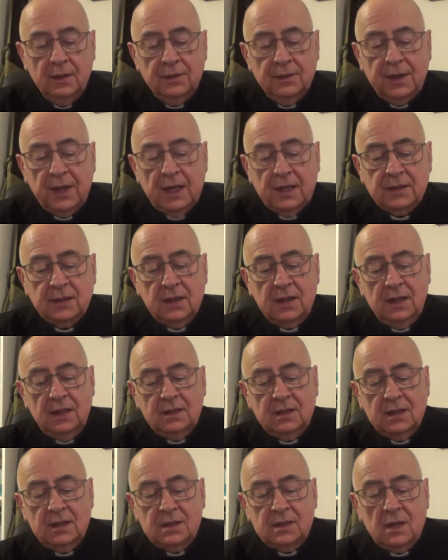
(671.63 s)
that
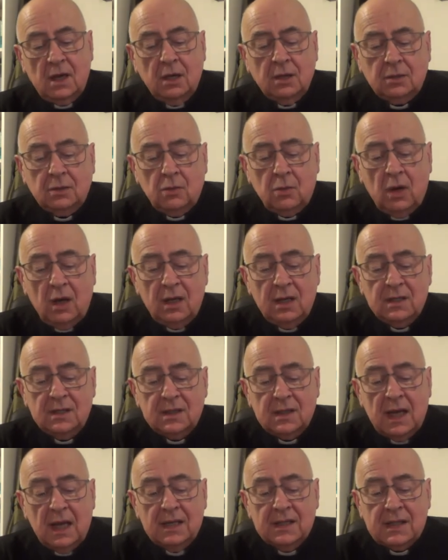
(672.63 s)
it is not
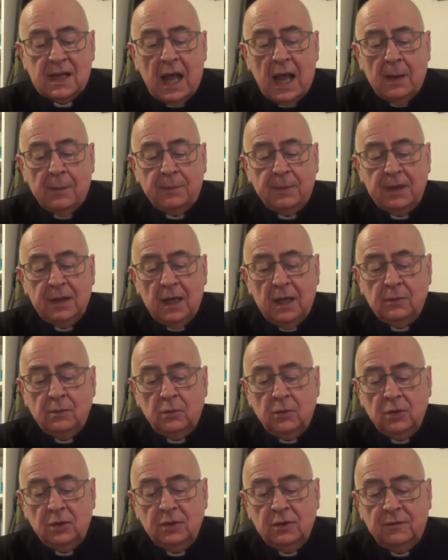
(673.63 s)
quite as happy and
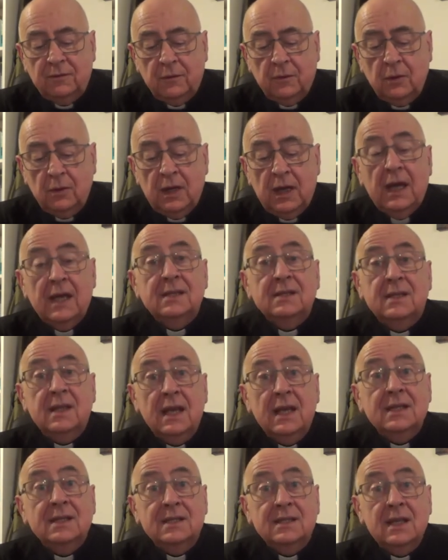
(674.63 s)
wonderful as
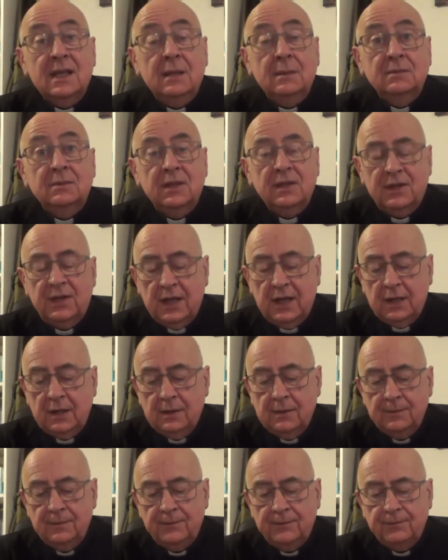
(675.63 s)
they seem to
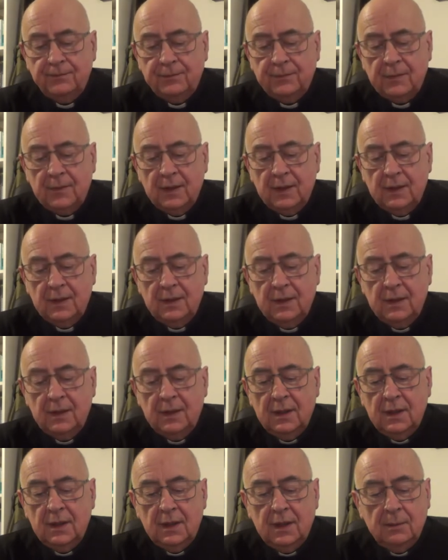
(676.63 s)
think.
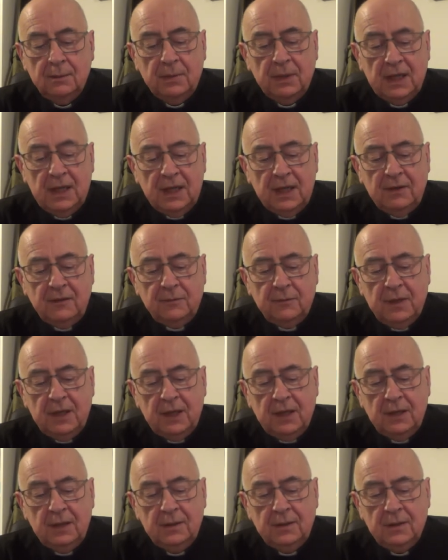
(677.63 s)
Believe
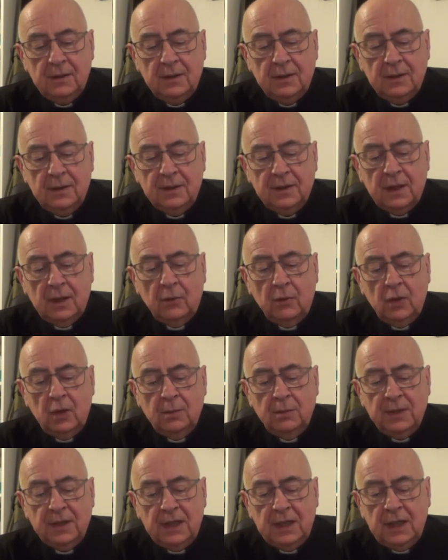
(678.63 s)
me, there
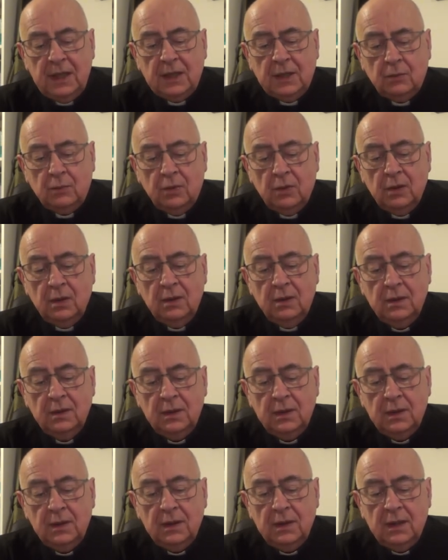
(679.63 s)
will be equal,
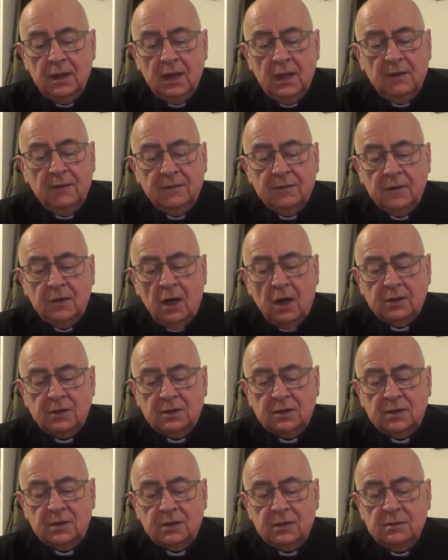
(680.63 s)
if
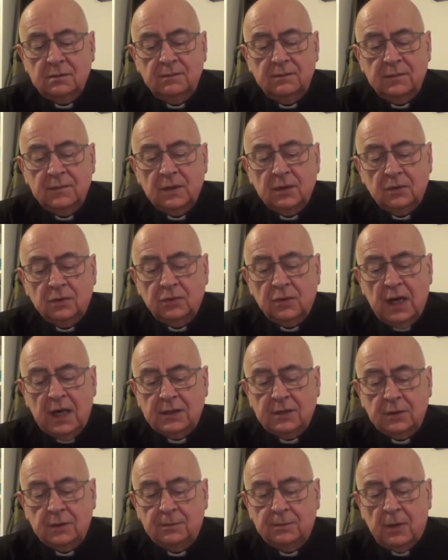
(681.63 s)
not
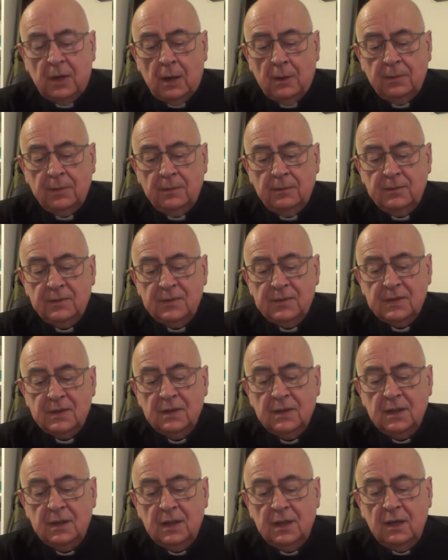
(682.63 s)
greater
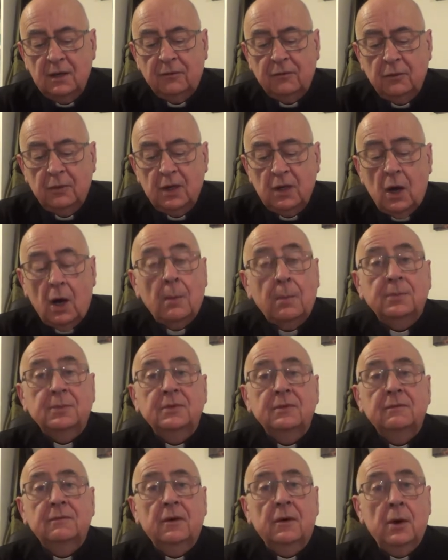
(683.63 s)
problems, if we
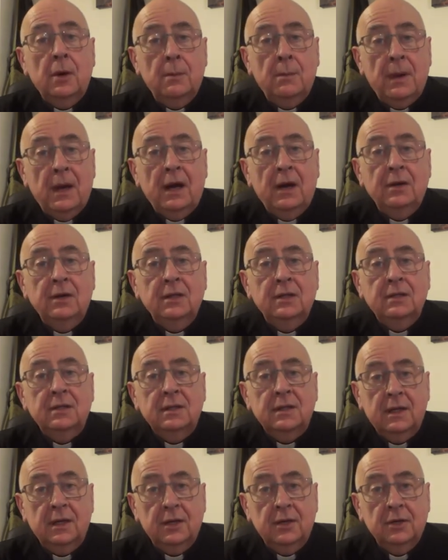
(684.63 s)
opt for a married
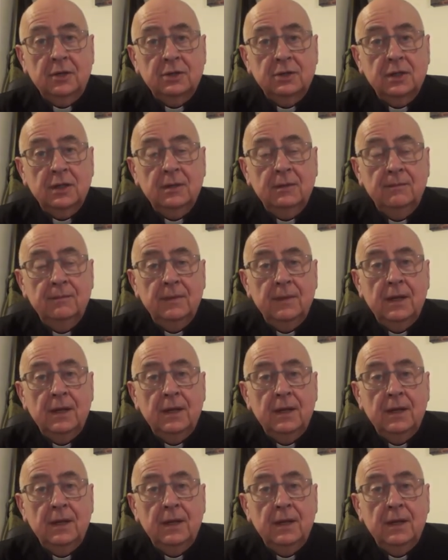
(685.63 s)
clergy.